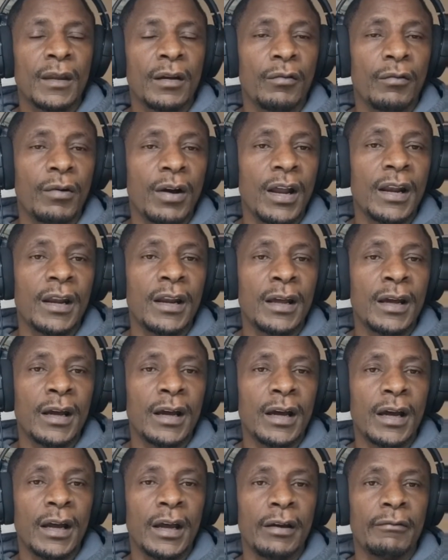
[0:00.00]
One,
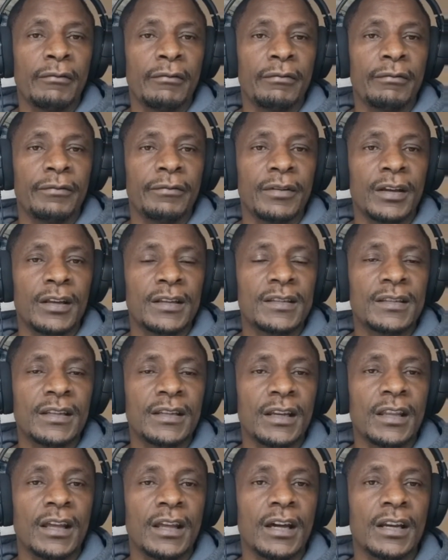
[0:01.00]
I have just
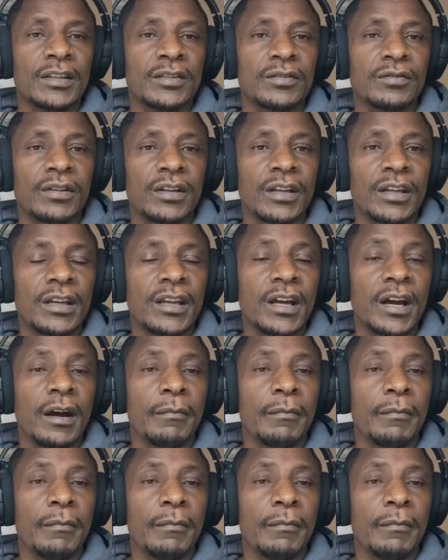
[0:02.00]
said that you need